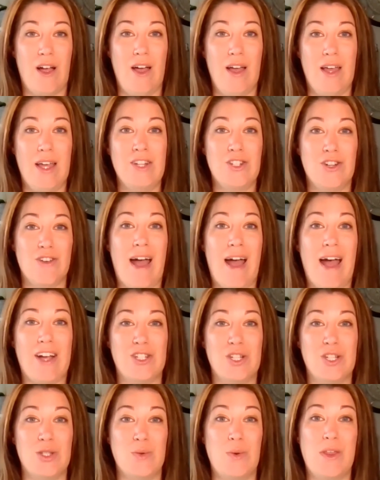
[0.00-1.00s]

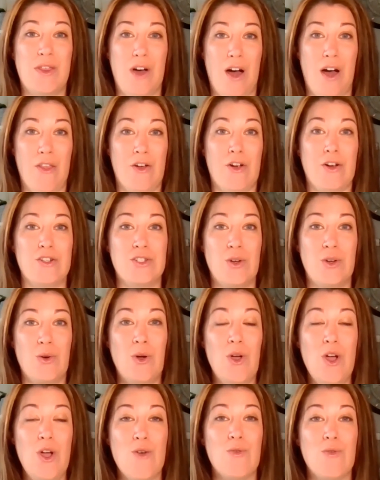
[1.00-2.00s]
interactions with others. So
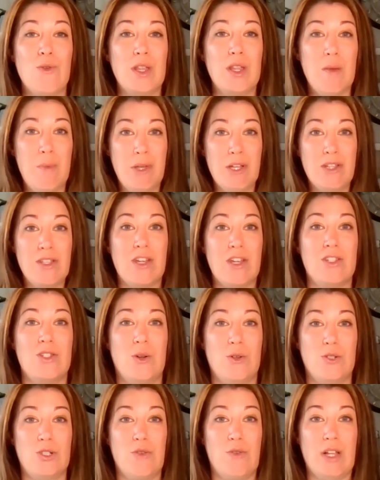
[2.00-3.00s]
really building a
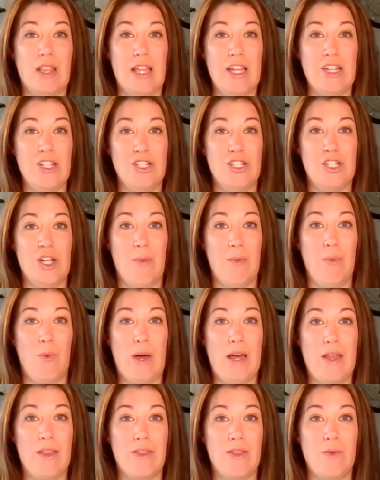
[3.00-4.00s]
social relationship
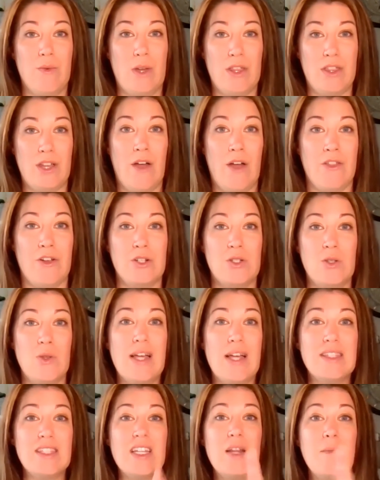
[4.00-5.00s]
with others. So
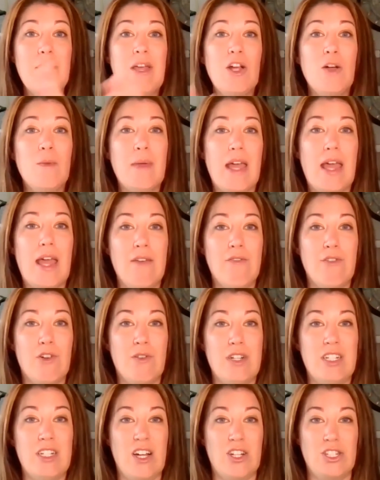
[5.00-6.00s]
that's going to be your behavior
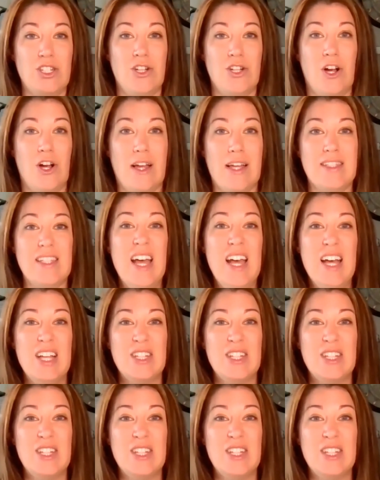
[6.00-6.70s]
reduction targets.